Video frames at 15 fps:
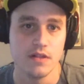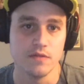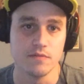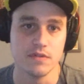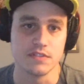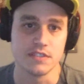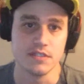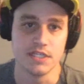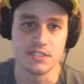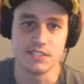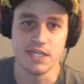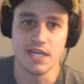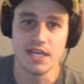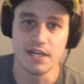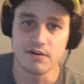let's
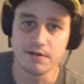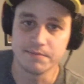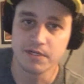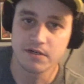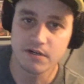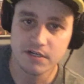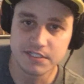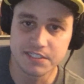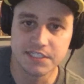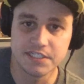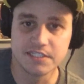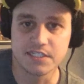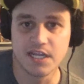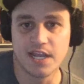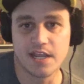say
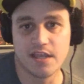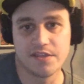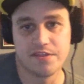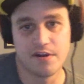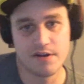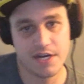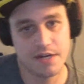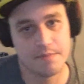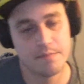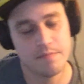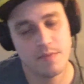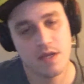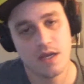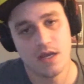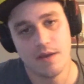cryptocurrencies like
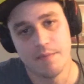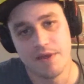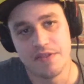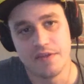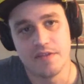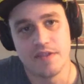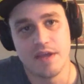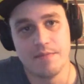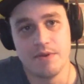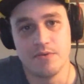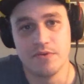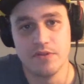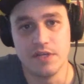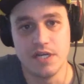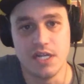Ethereum. I think that'd be
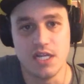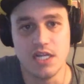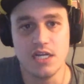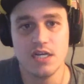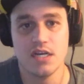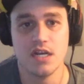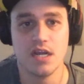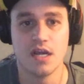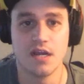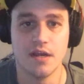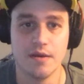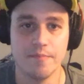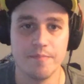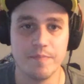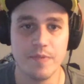really neat.
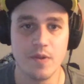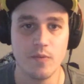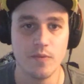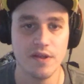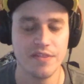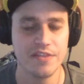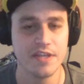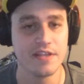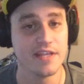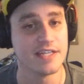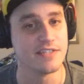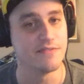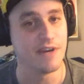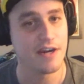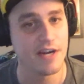One thing
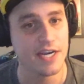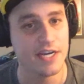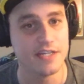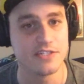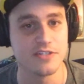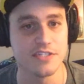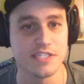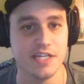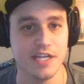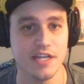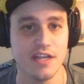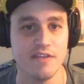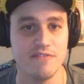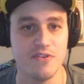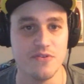that's very
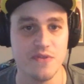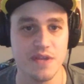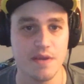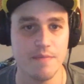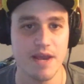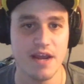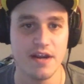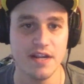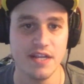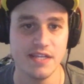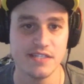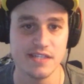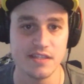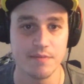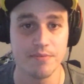interesting, if you think about it,
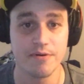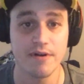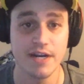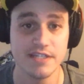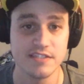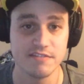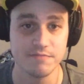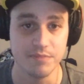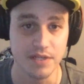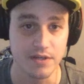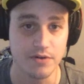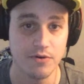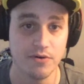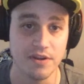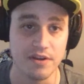is that the price of
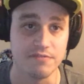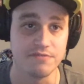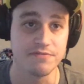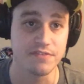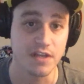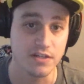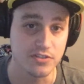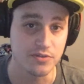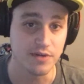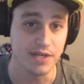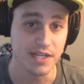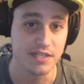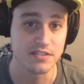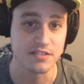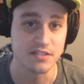Bitcoin
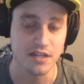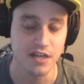fluctuates.